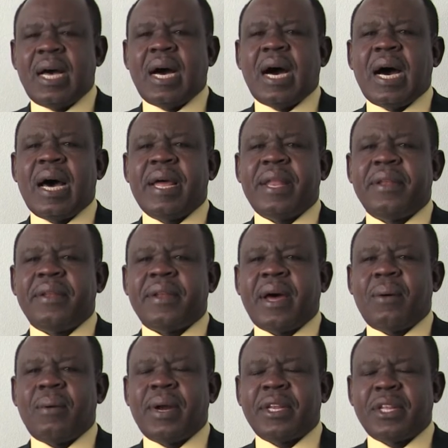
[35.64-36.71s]
And
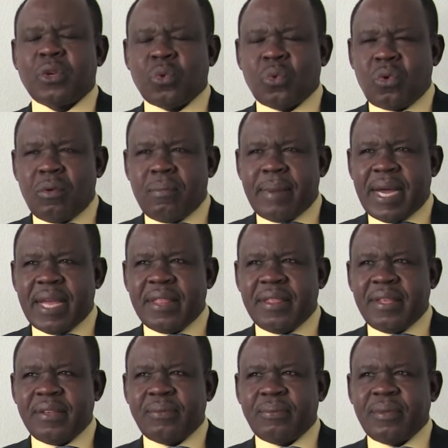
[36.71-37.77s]
I wanted to combine
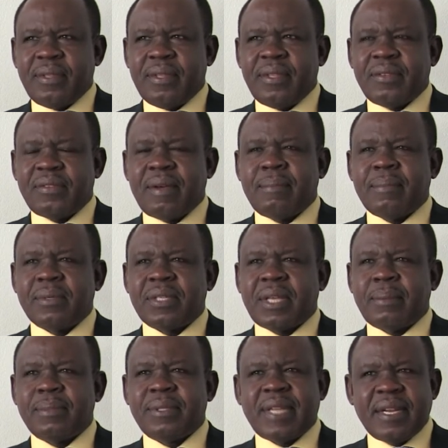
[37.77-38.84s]
this with some
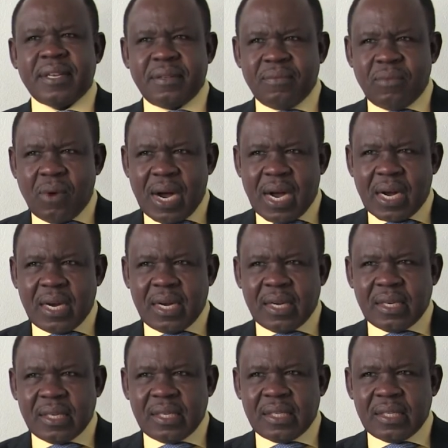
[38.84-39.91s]
substantive work
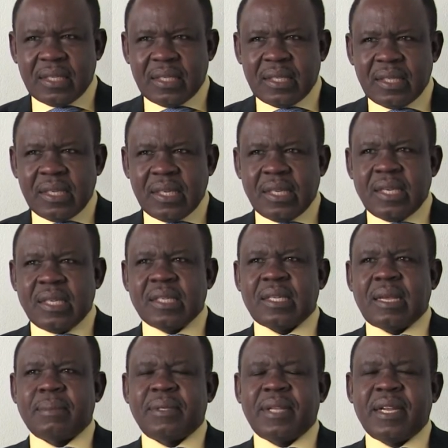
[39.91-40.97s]

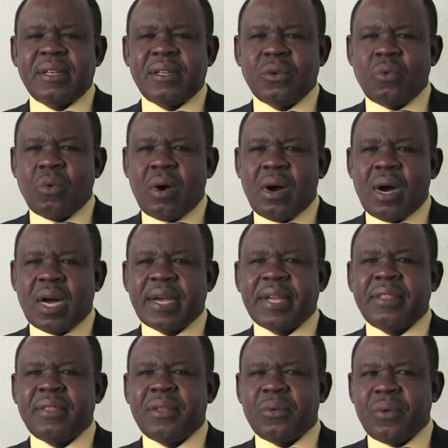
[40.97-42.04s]
substantive work
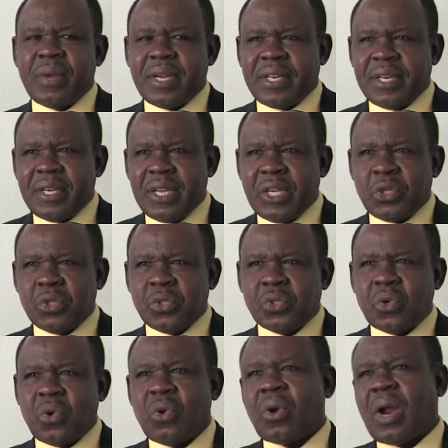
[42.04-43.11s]
in the United
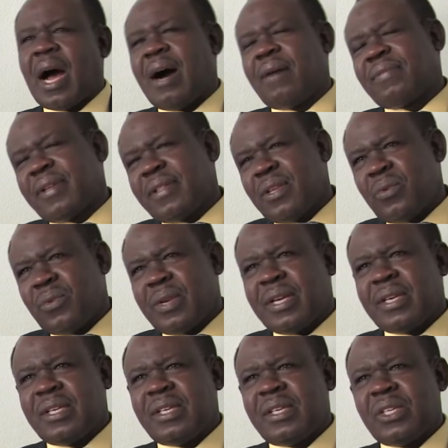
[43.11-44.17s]
Nations or after the
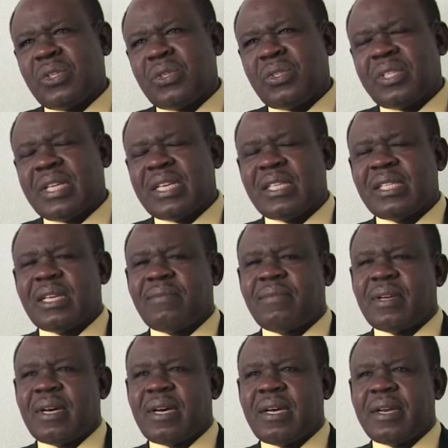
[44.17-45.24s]
United Nations, that is
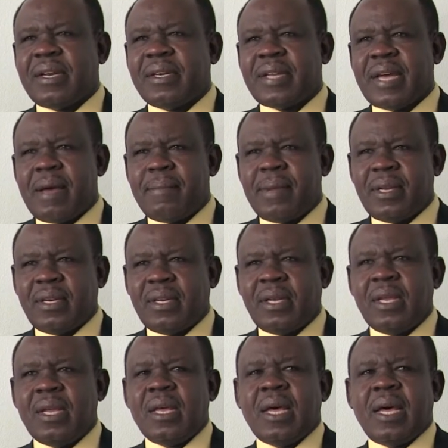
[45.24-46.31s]
after retirement.
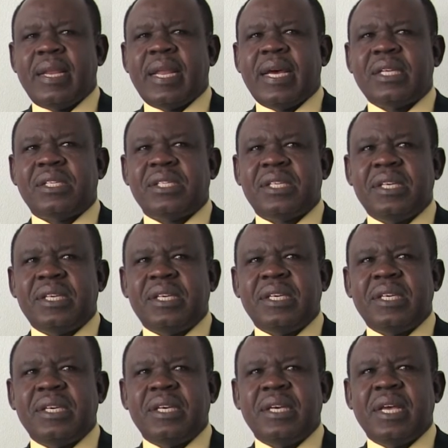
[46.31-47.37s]
And I
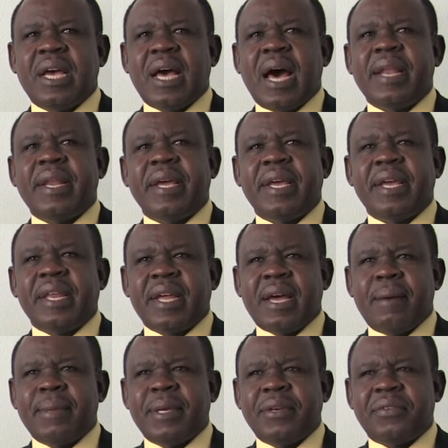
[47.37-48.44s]
see an area
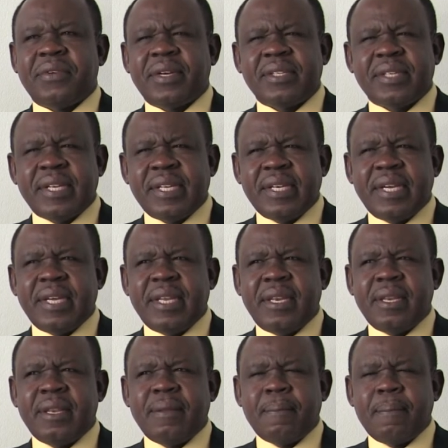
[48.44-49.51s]
I'm interested
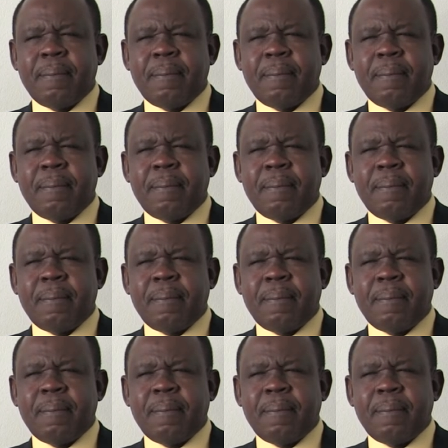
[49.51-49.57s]
in,